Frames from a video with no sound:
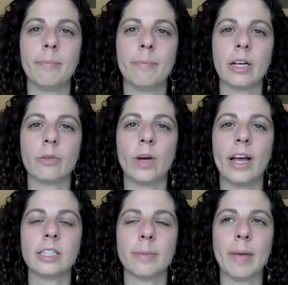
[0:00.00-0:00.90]
Because what
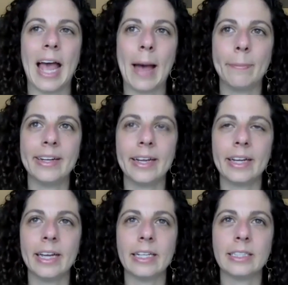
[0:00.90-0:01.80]
ends up
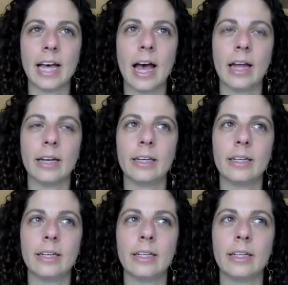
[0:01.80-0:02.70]
happening is that,
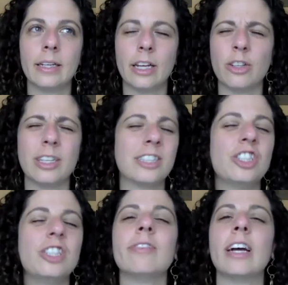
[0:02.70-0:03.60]
and
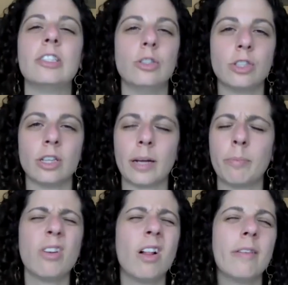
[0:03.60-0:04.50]
she invites you to like
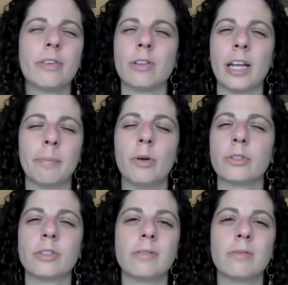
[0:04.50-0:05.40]
put all of your like
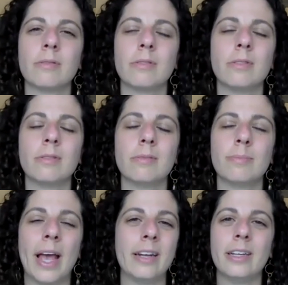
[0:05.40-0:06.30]
most
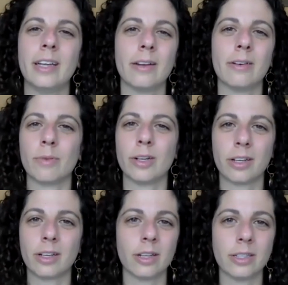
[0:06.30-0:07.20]
petty and
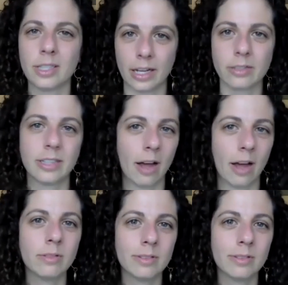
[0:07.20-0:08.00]
ridiculous things down.